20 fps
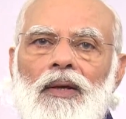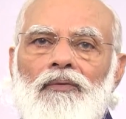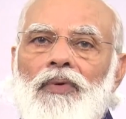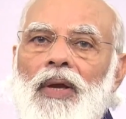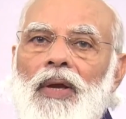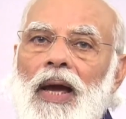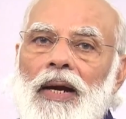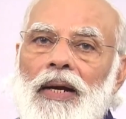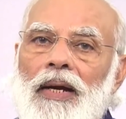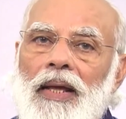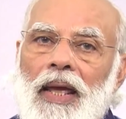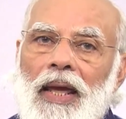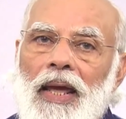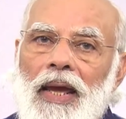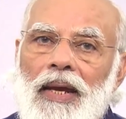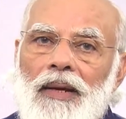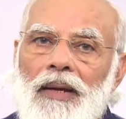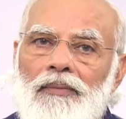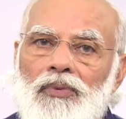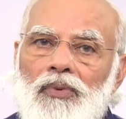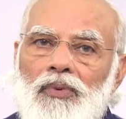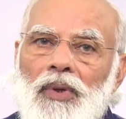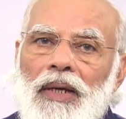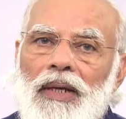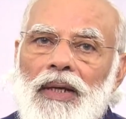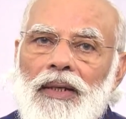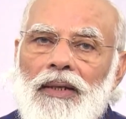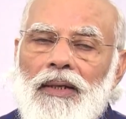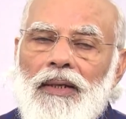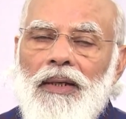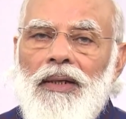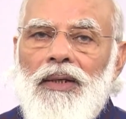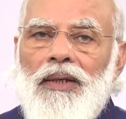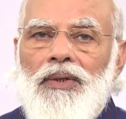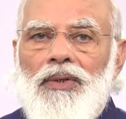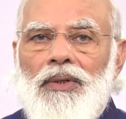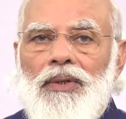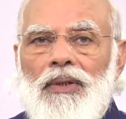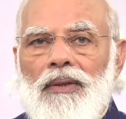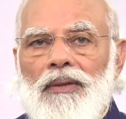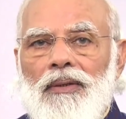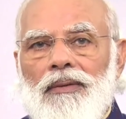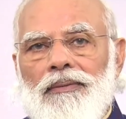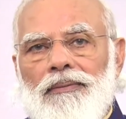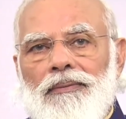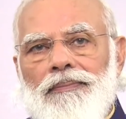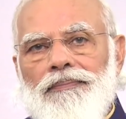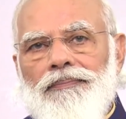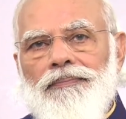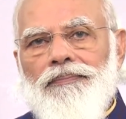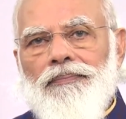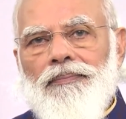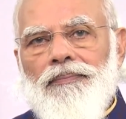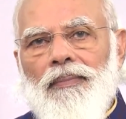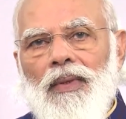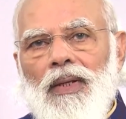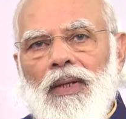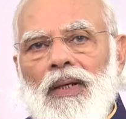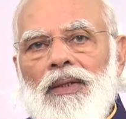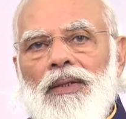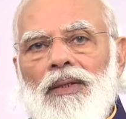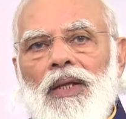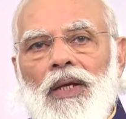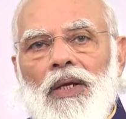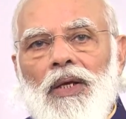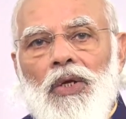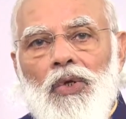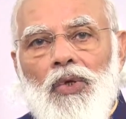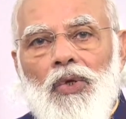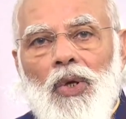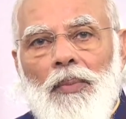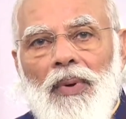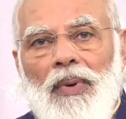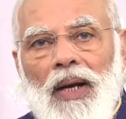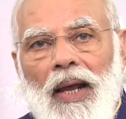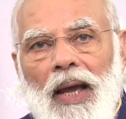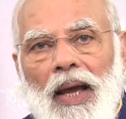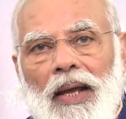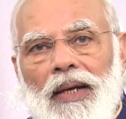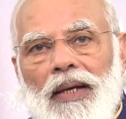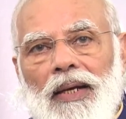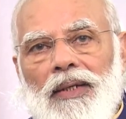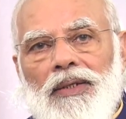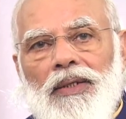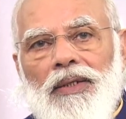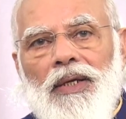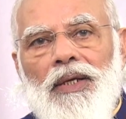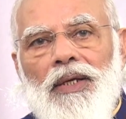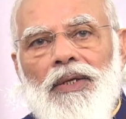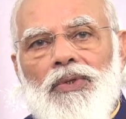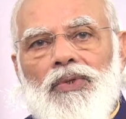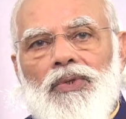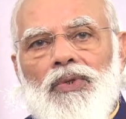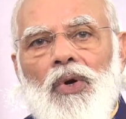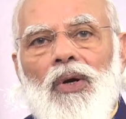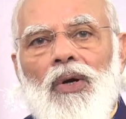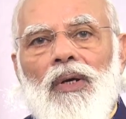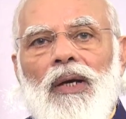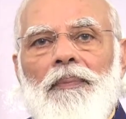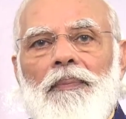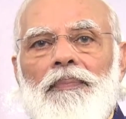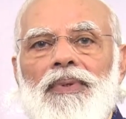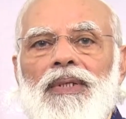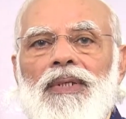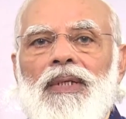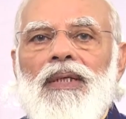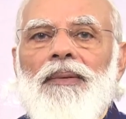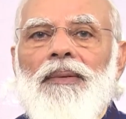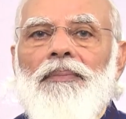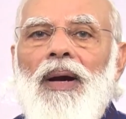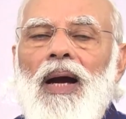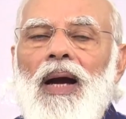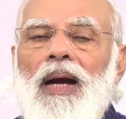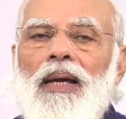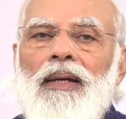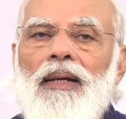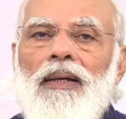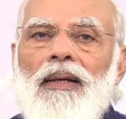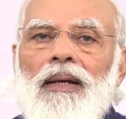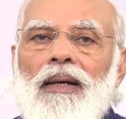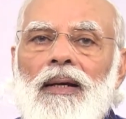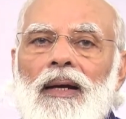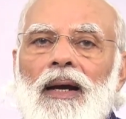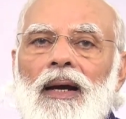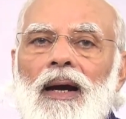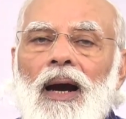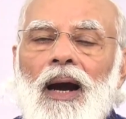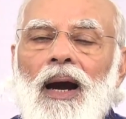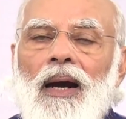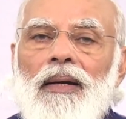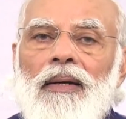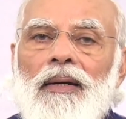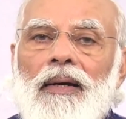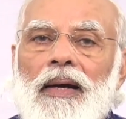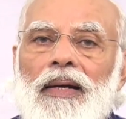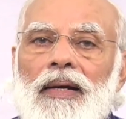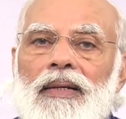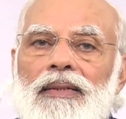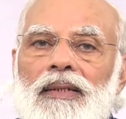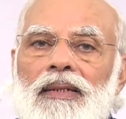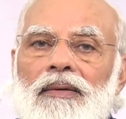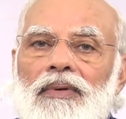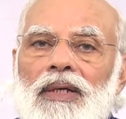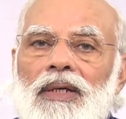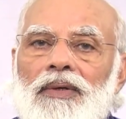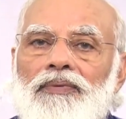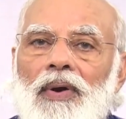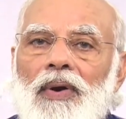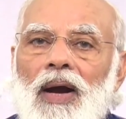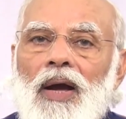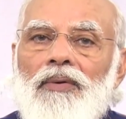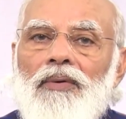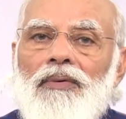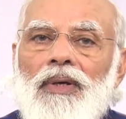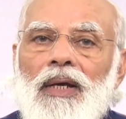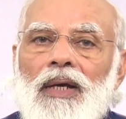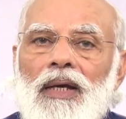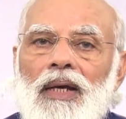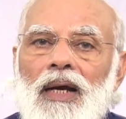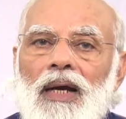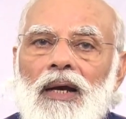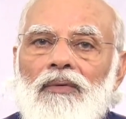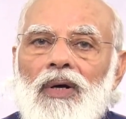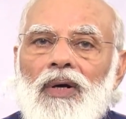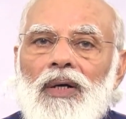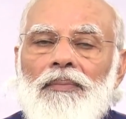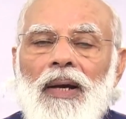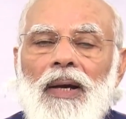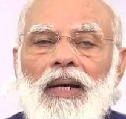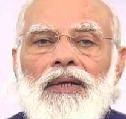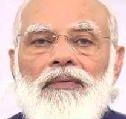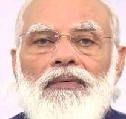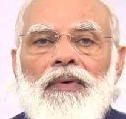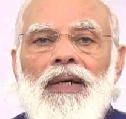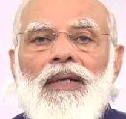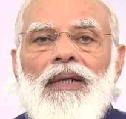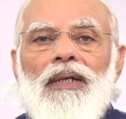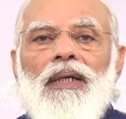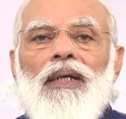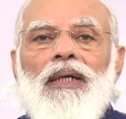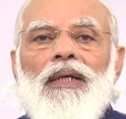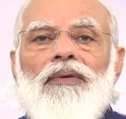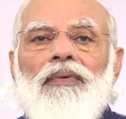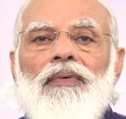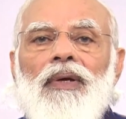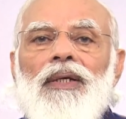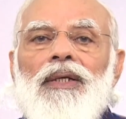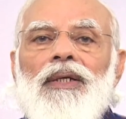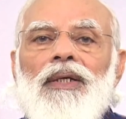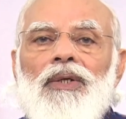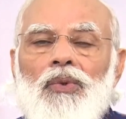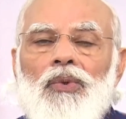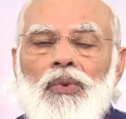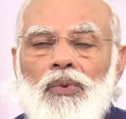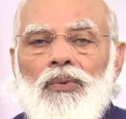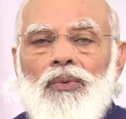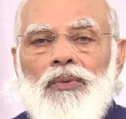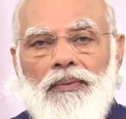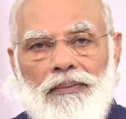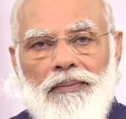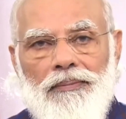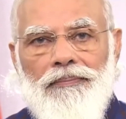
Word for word: We had aimed to increase the renewable energy installed capacity by 175 gigawatt by 2022.